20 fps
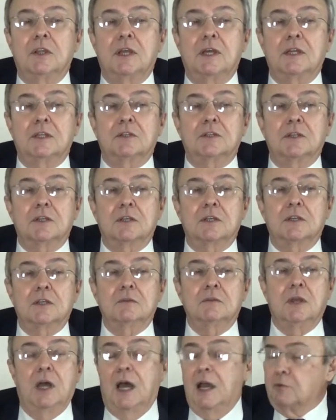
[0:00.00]
that
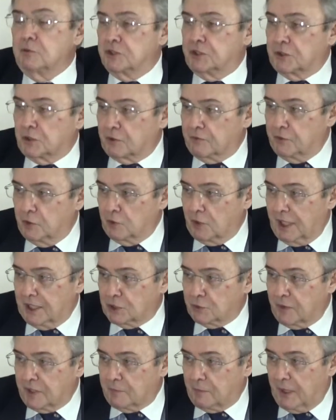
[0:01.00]
uh, I was interviewed
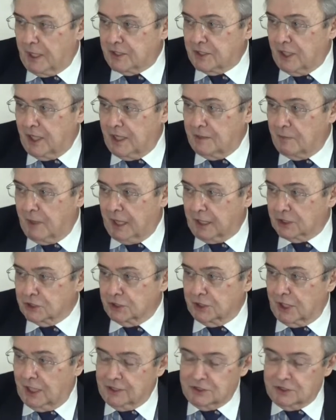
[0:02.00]
last week by Time Magazine.